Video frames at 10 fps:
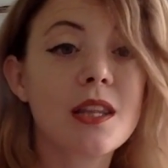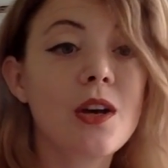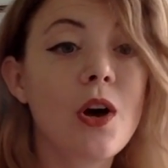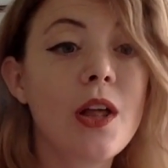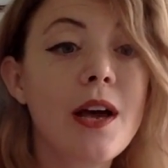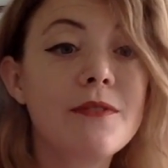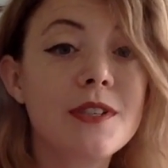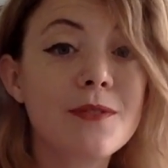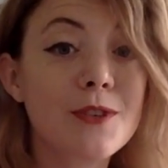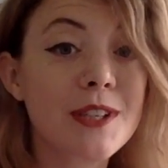They all have
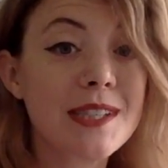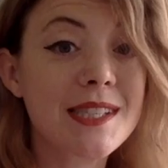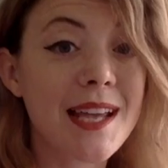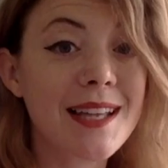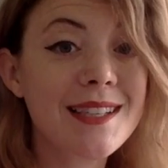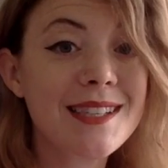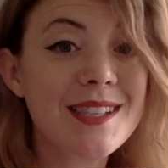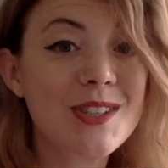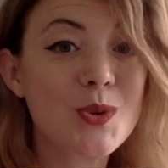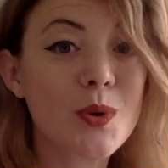different scents,
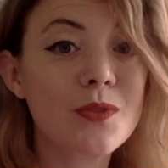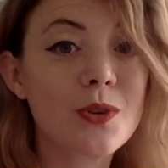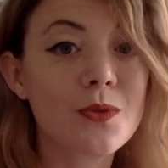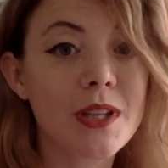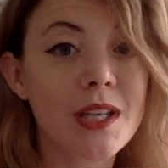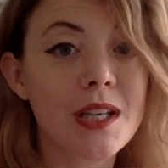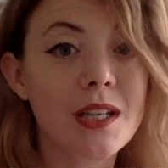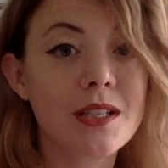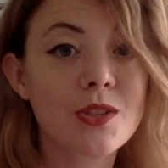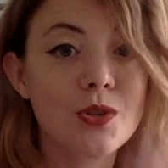so if you're really
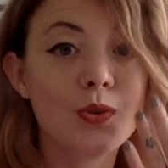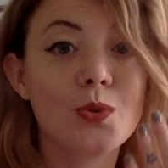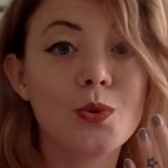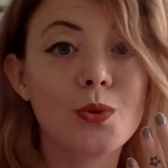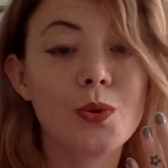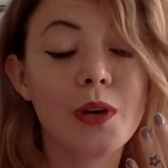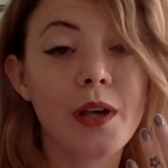into,